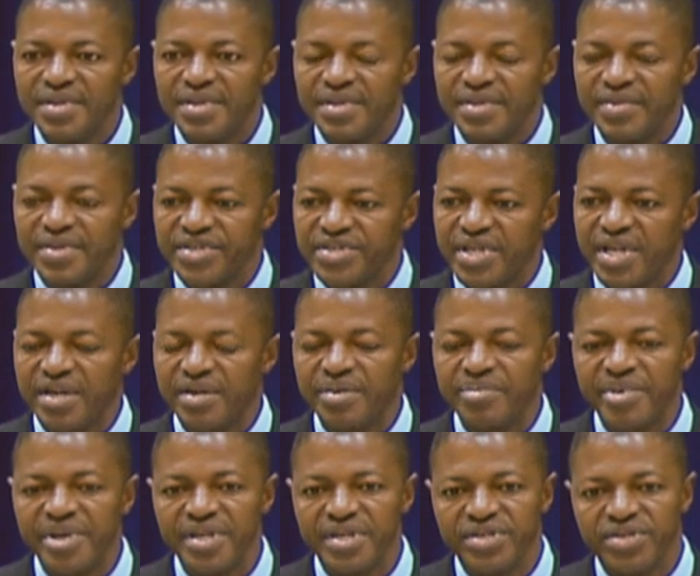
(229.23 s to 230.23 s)
this
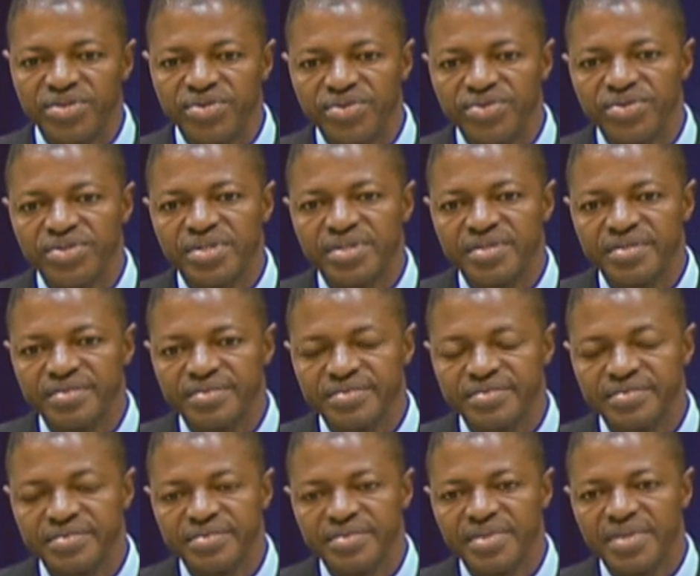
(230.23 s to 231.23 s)
document is used,
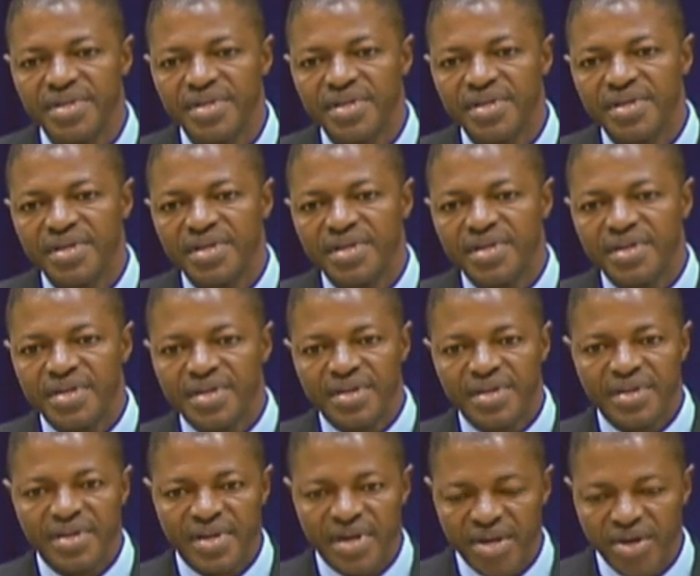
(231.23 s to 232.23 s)

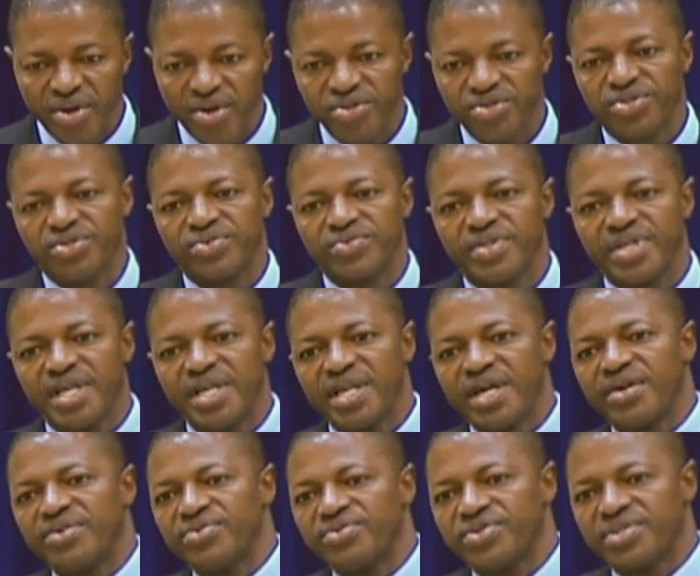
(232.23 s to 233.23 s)
and also they're
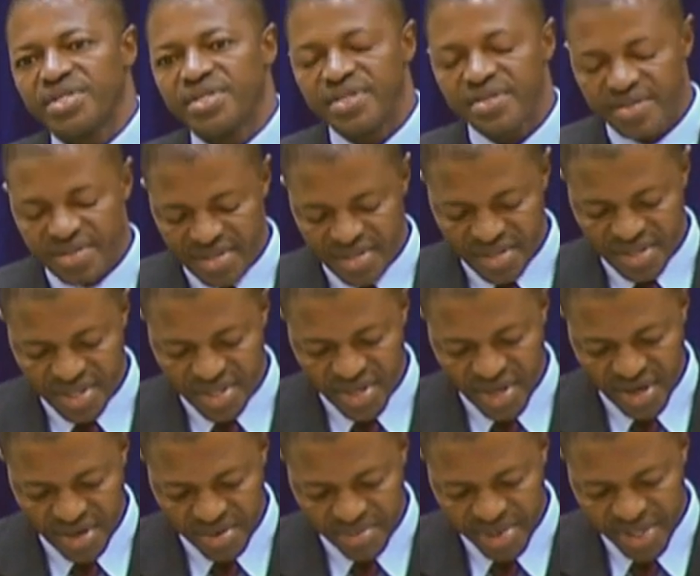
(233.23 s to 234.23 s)
now using the
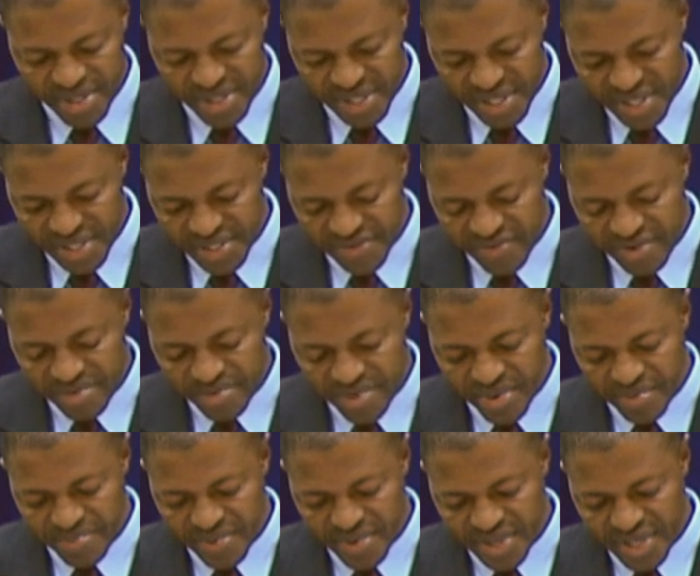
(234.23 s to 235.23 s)
document Skills for
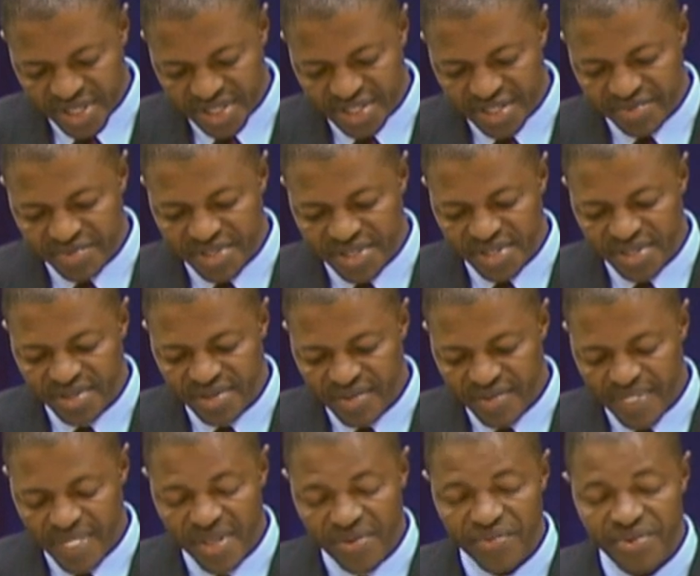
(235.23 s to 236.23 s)
Improved Productivity,
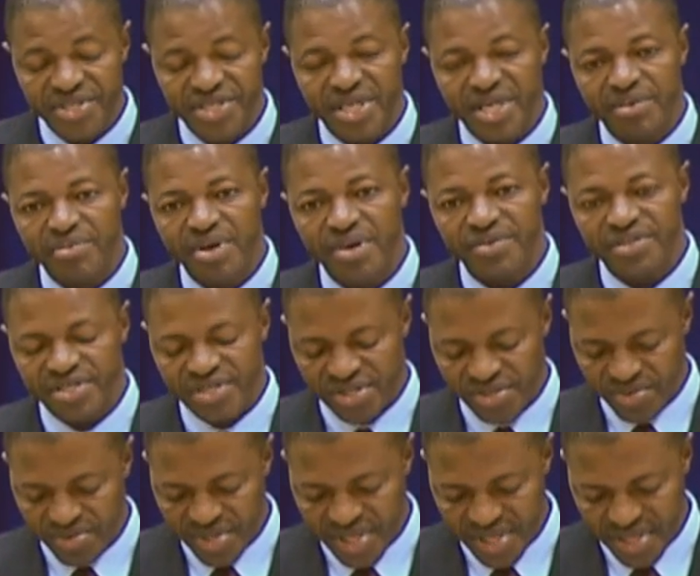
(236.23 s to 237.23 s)
which came out just
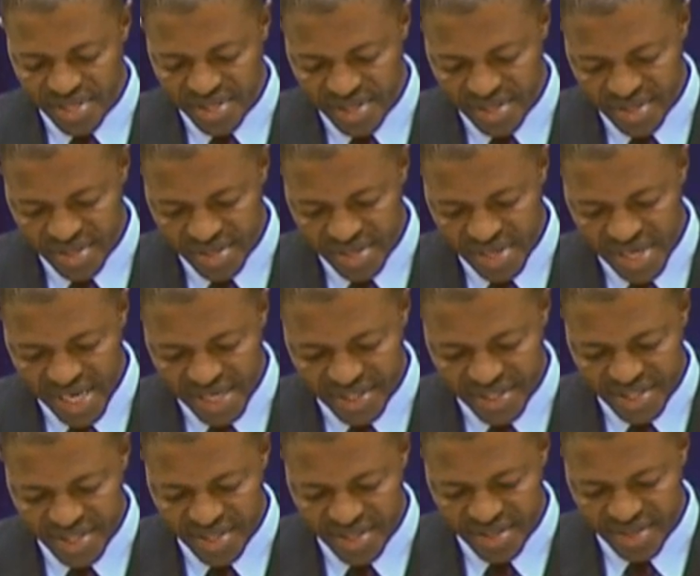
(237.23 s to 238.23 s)
only
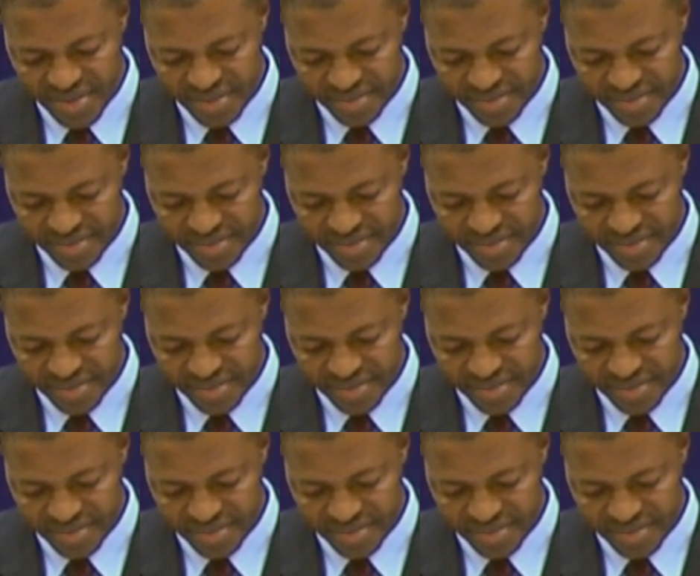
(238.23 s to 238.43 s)
last year.